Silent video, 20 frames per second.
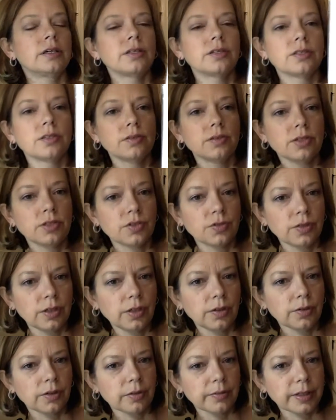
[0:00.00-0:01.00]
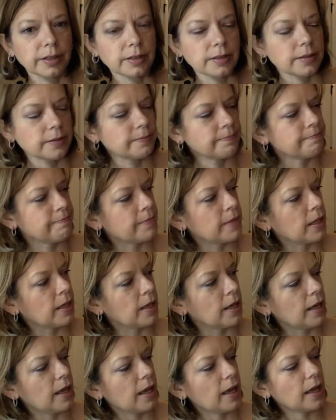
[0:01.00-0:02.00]
So it's tree ornaments.
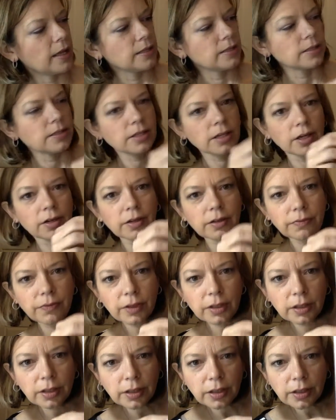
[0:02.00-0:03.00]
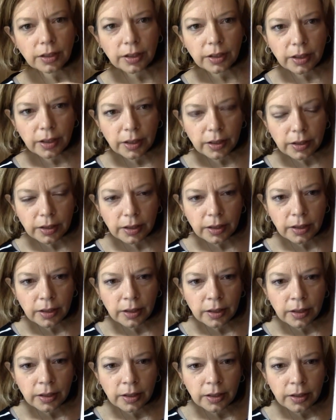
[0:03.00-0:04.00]
And so if you look,
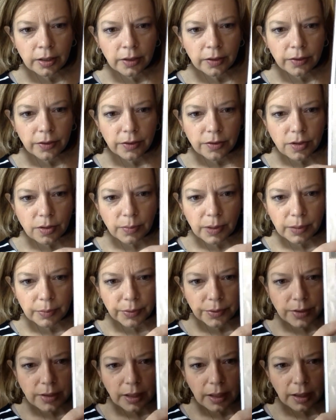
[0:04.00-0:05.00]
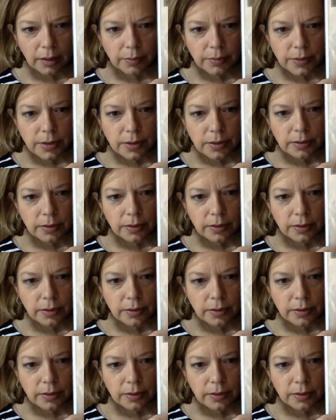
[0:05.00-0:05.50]
those are people's names.